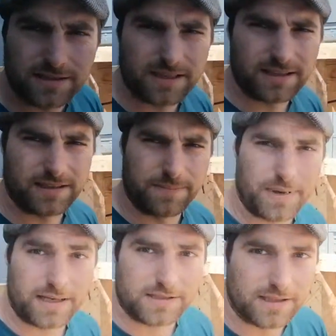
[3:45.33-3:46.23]
there's any
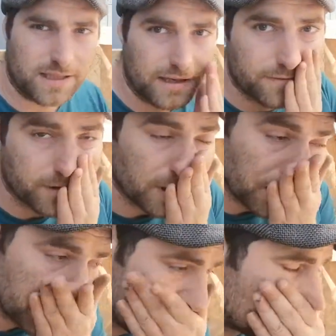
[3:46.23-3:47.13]
bits that get
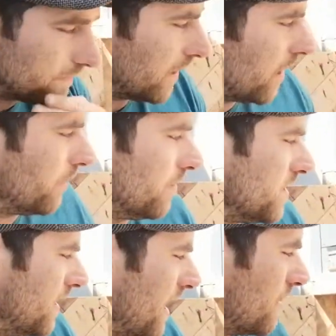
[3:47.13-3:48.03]
through. I don't want
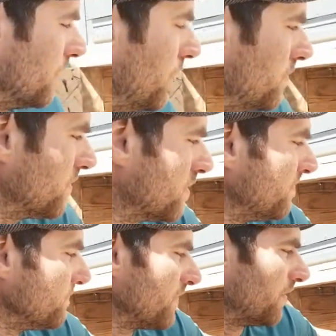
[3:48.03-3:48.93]
to knack the
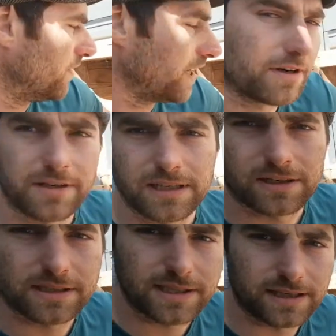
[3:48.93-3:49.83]
pumps, although they're only
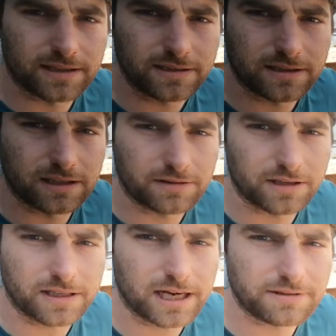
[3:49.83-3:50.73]
like a tenner, and I'm
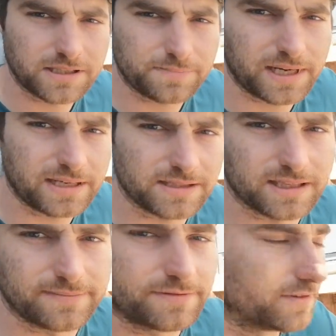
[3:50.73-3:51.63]
going to carry spares of
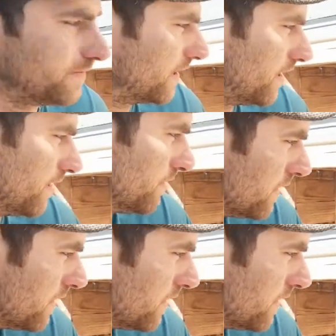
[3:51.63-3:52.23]
them for if they go.